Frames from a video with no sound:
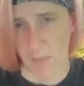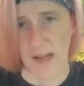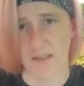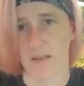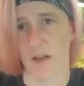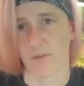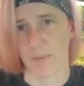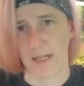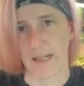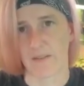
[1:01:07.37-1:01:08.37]
My
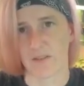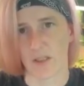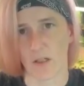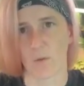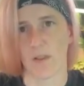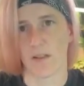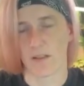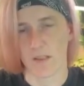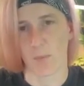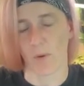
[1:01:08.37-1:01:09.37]
stuff might have duckweed
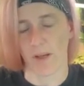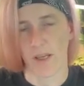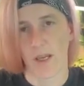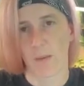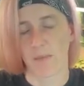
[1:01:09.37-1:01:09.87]
at this point